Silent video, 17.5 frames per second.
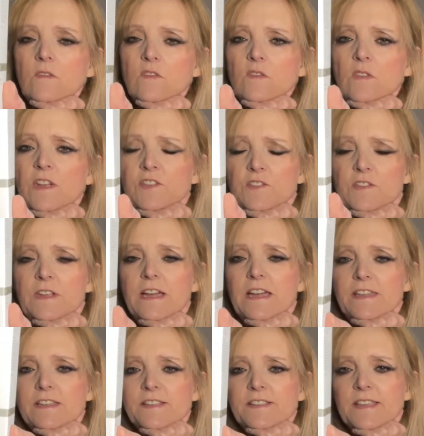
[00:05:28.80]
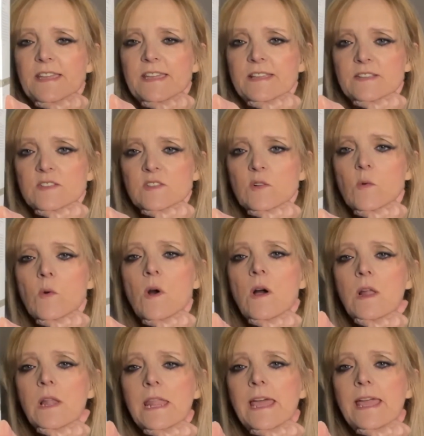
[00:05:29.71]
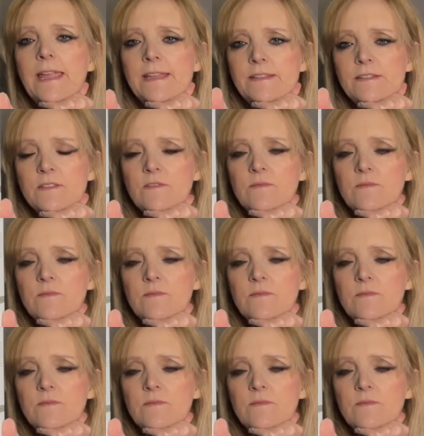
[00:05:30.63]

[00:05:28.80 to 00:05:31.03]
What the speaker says: I don't know how you say it, squalane.